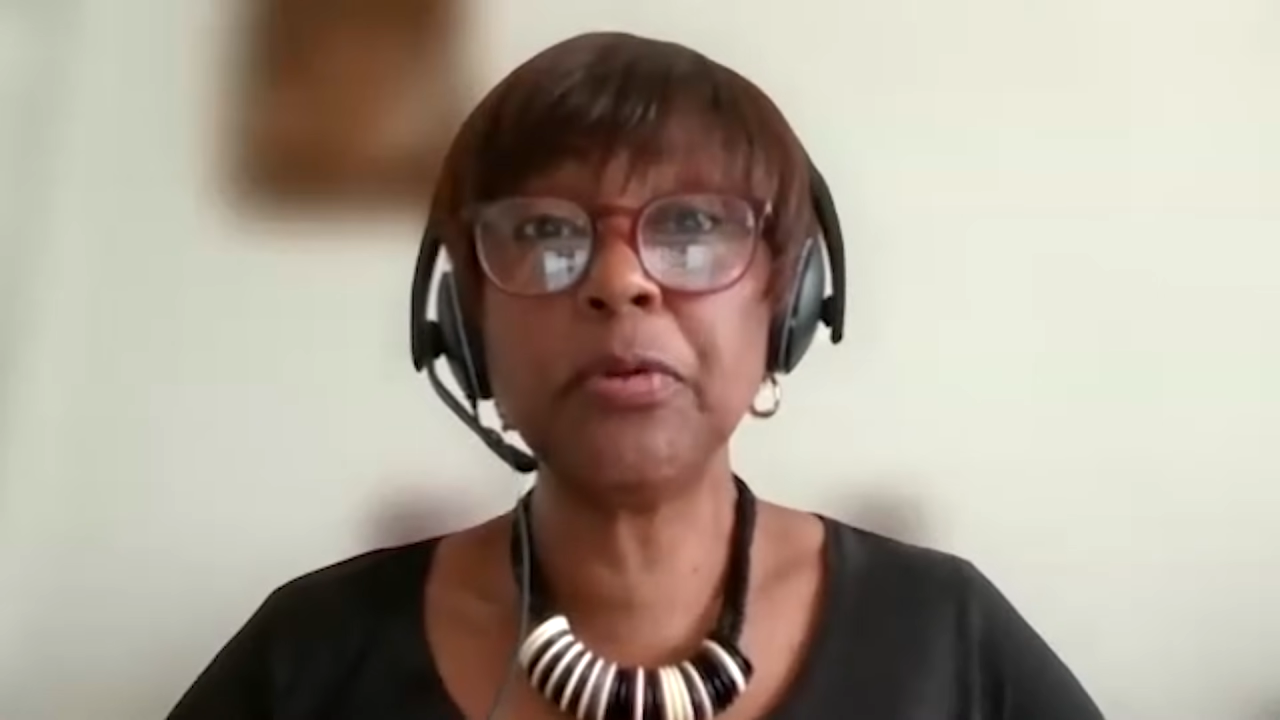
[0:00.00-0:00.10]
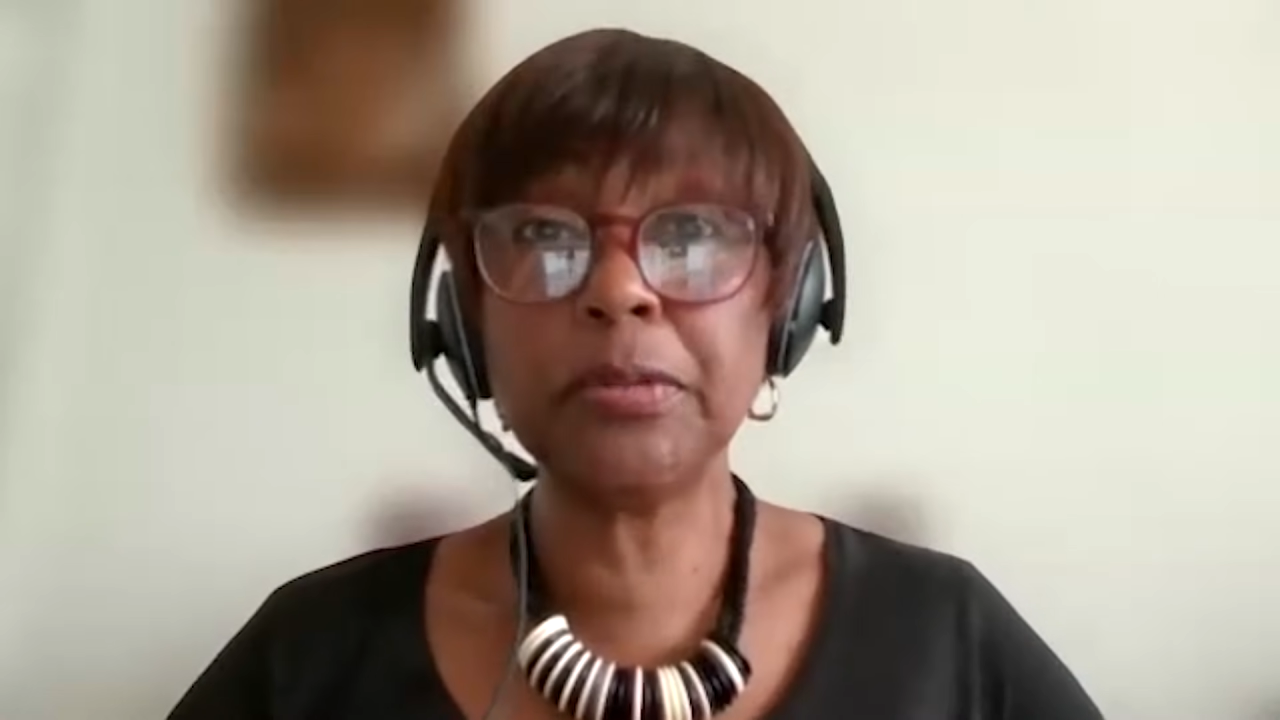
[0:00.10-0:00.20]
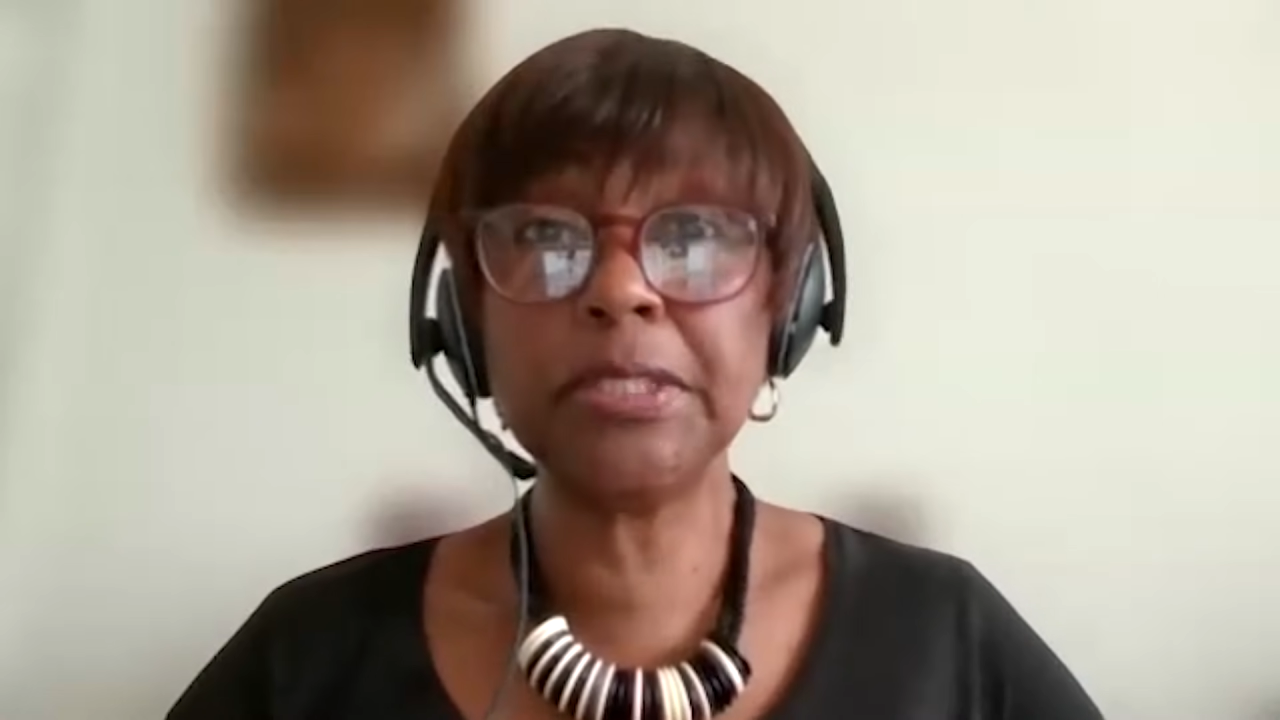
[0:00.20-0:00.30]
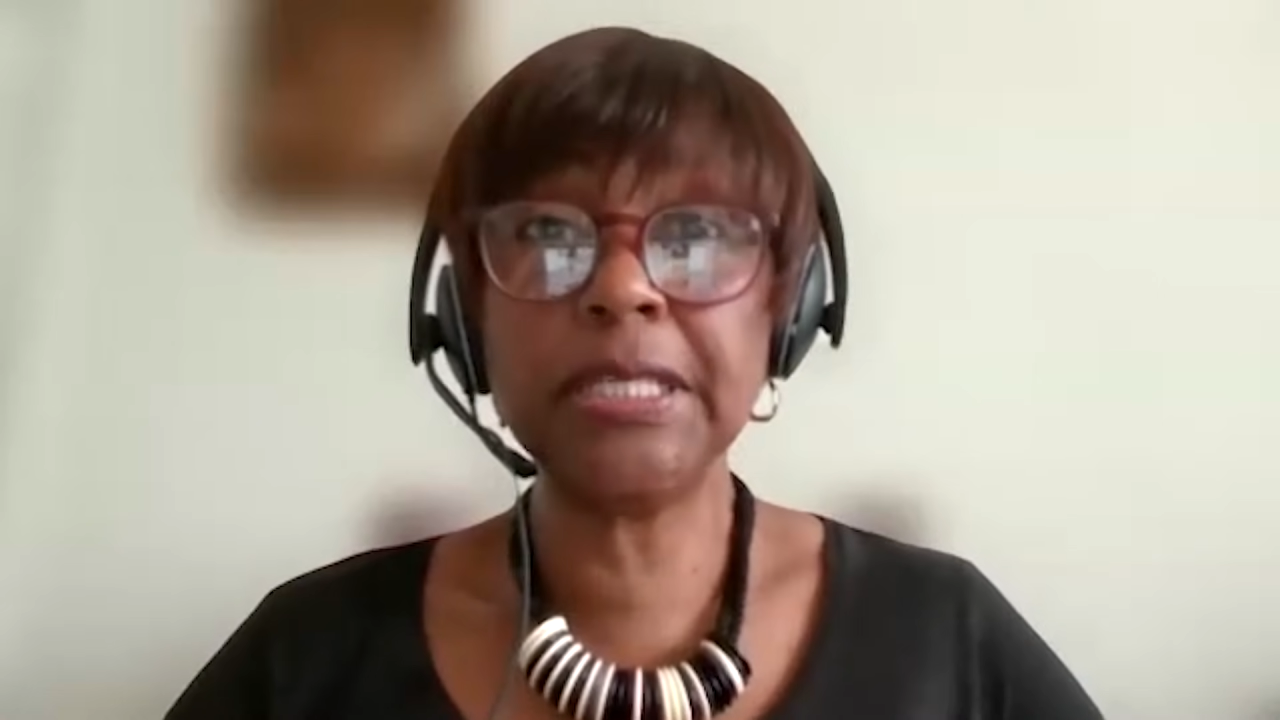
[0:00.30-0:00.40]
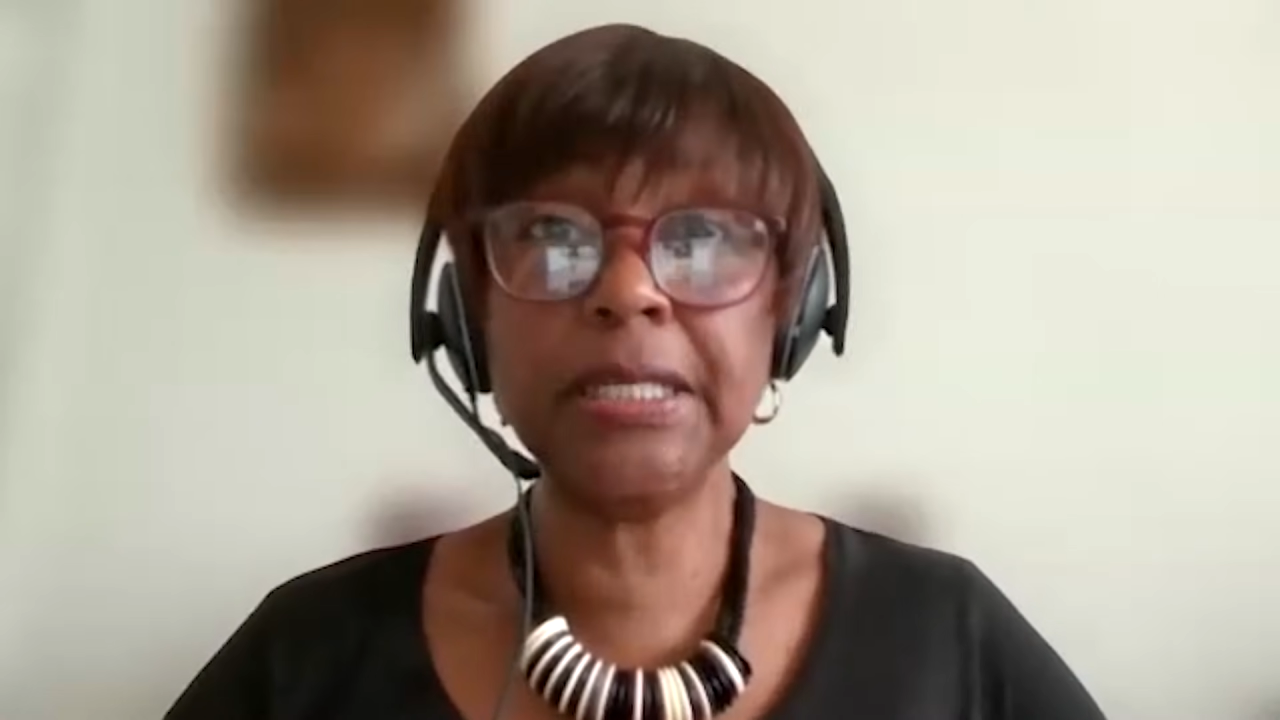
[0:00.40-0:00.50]

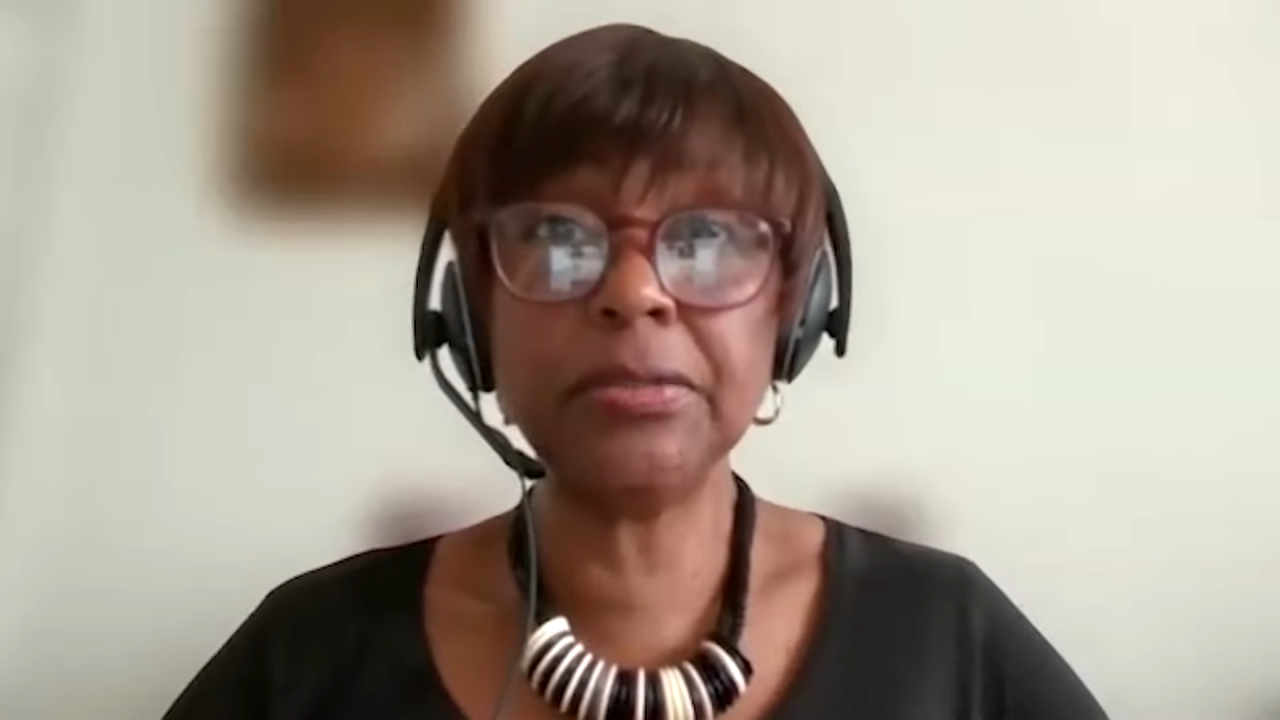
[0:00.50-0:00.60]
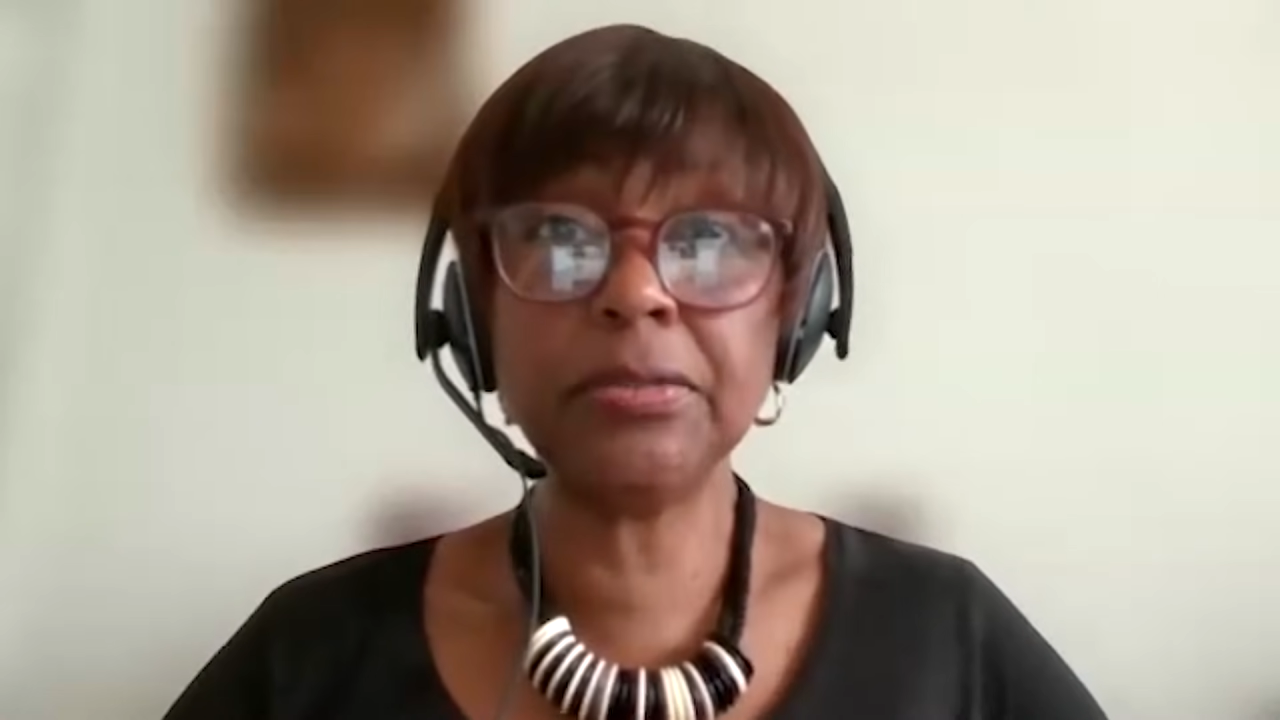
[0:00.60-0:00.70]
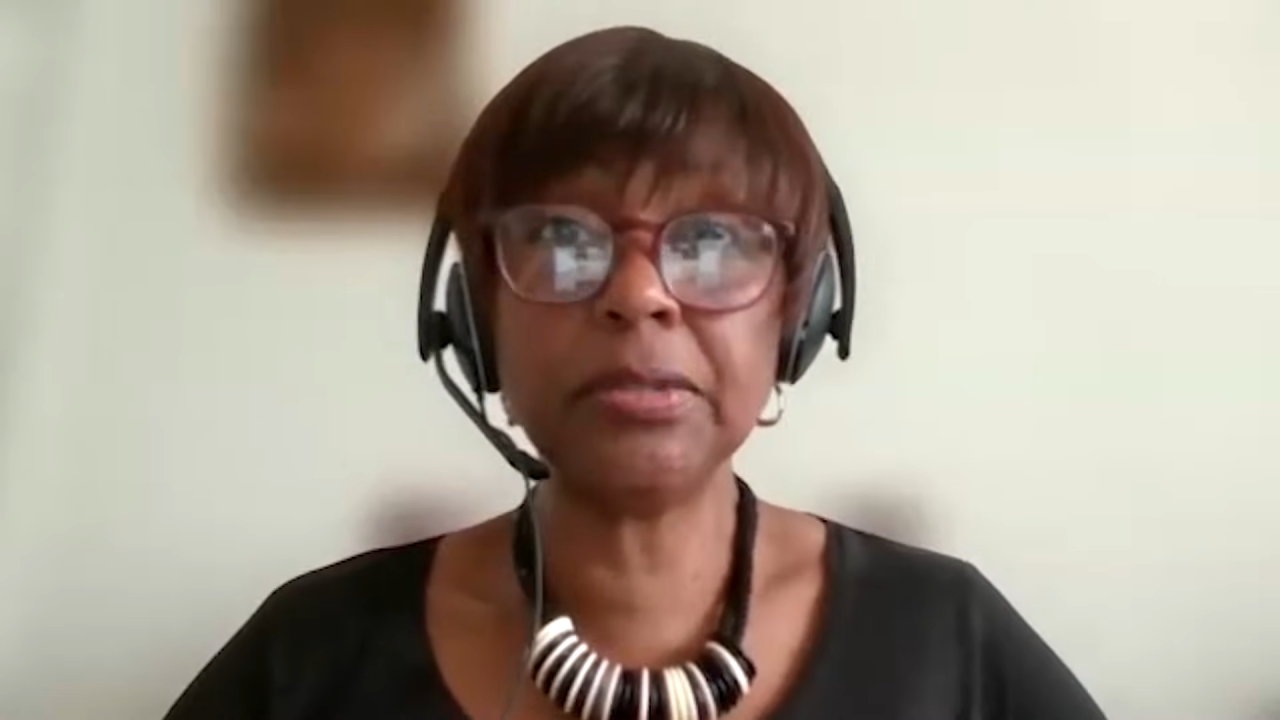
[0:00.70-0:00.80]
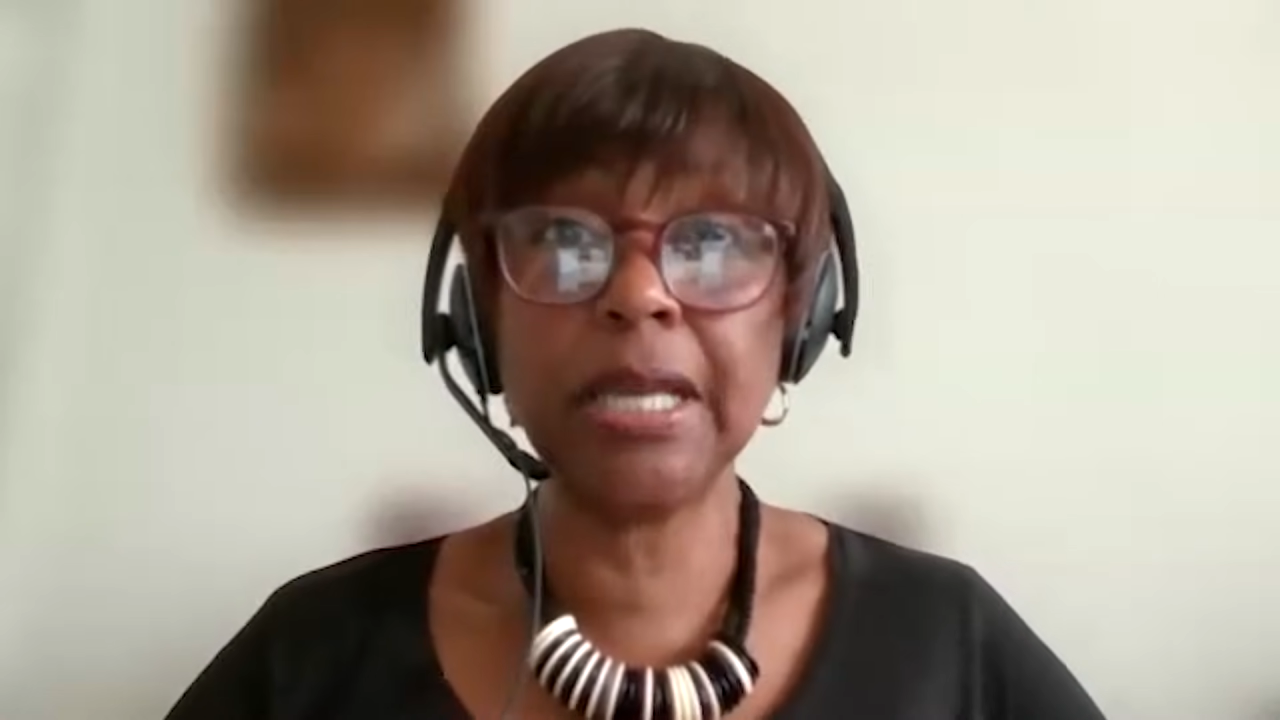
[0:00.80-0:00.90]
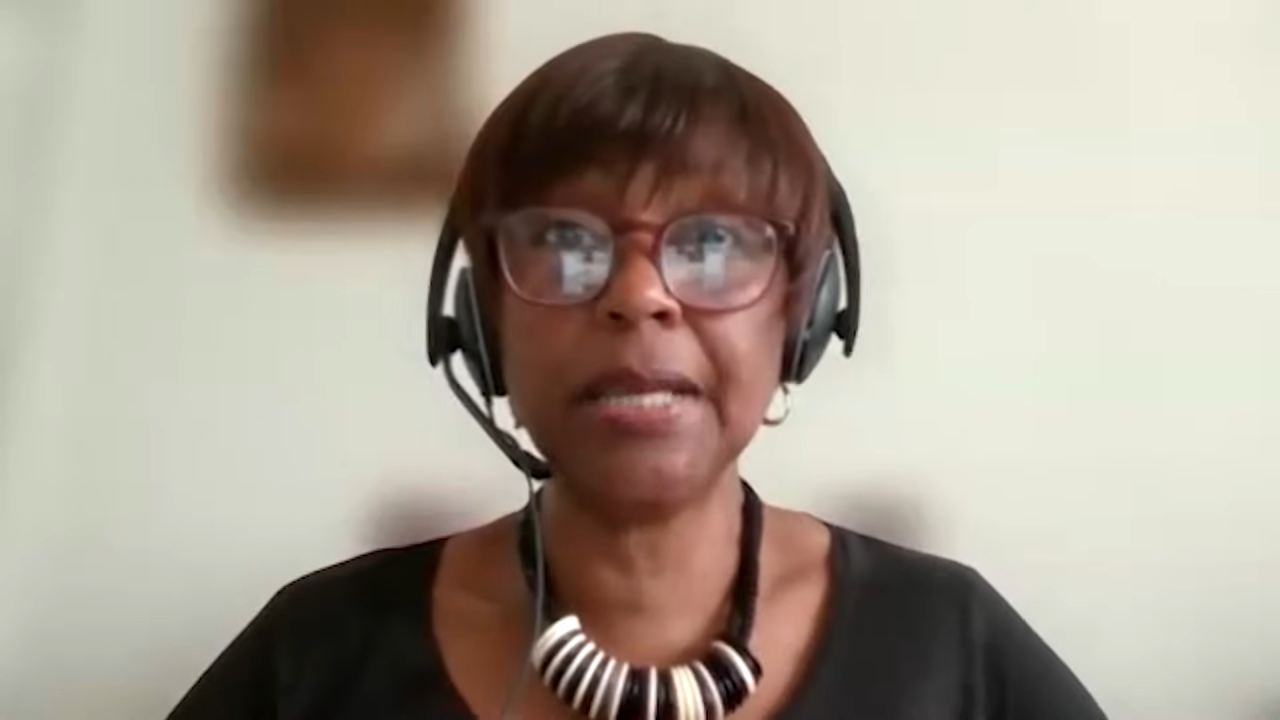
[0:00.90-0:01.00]
protein